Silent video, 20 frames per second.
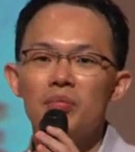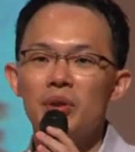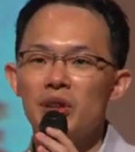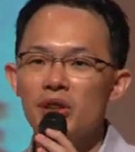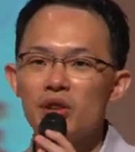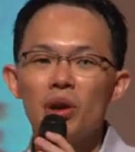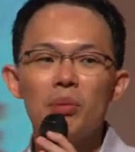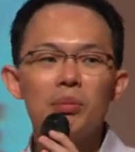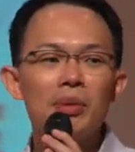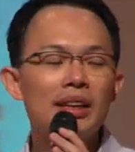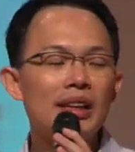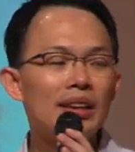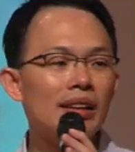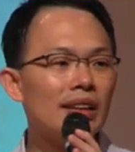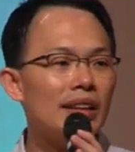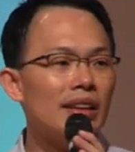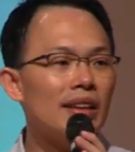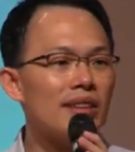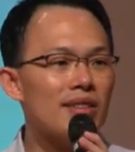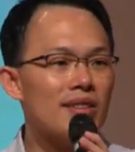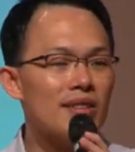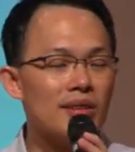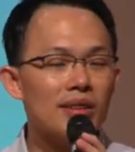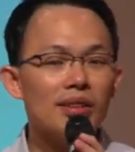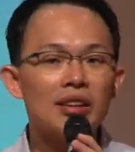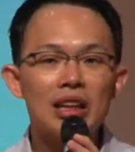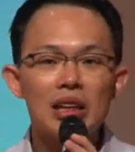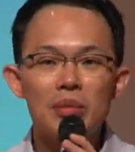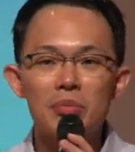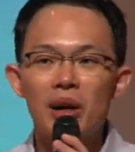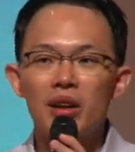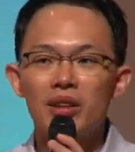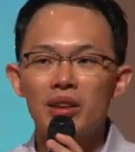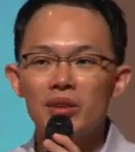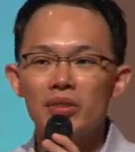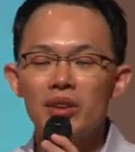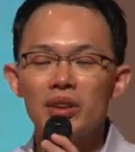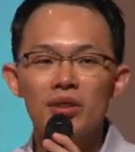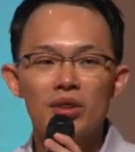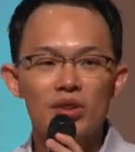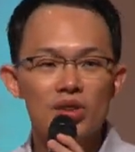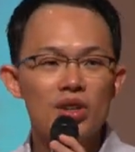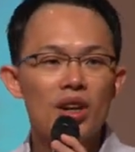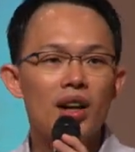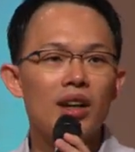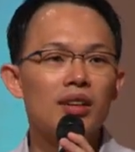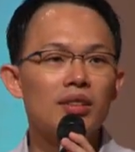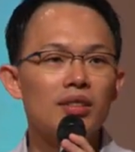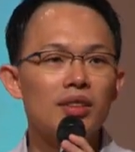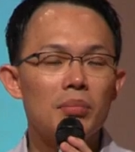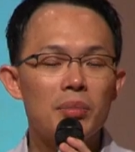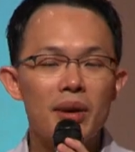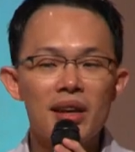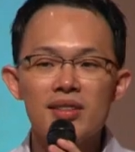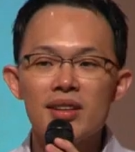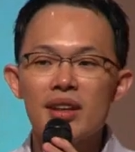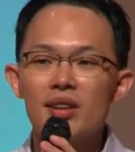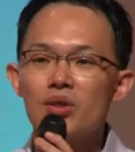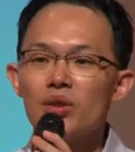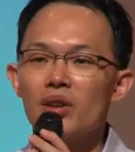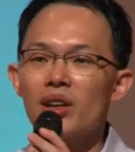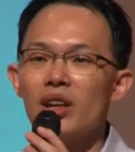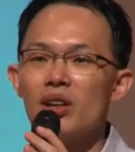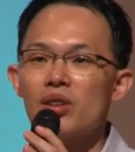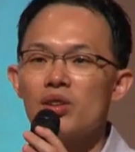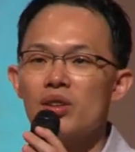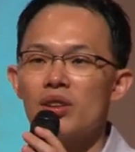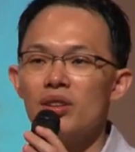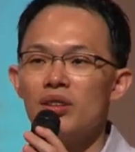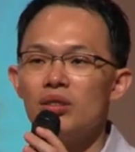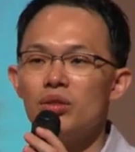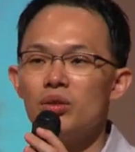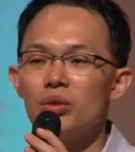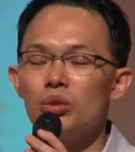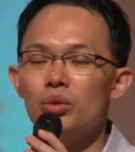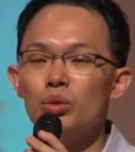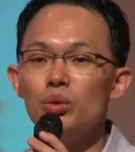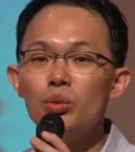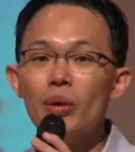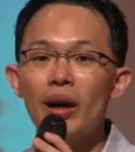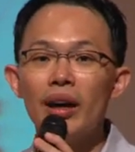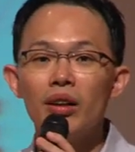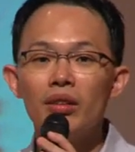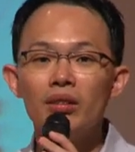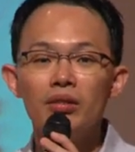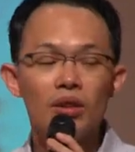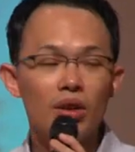predominantly it's still about giving your child the best education to do well,